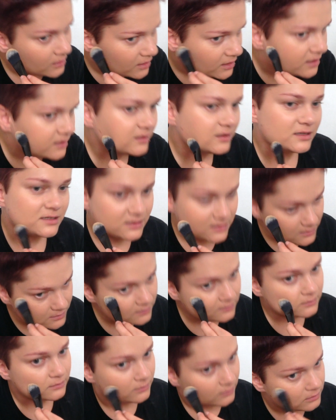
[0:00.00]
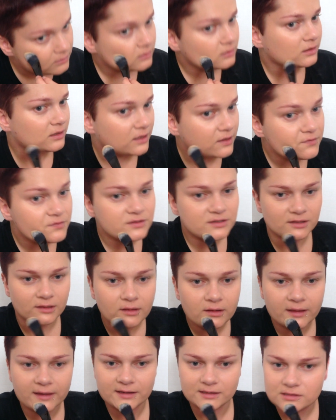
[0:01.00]
And this gives
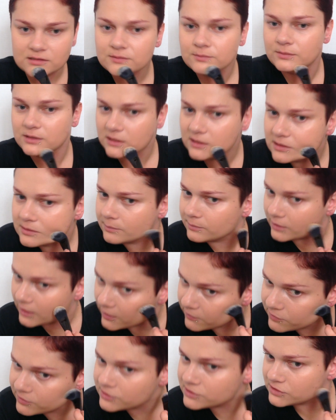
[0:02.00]
light to medium coverage,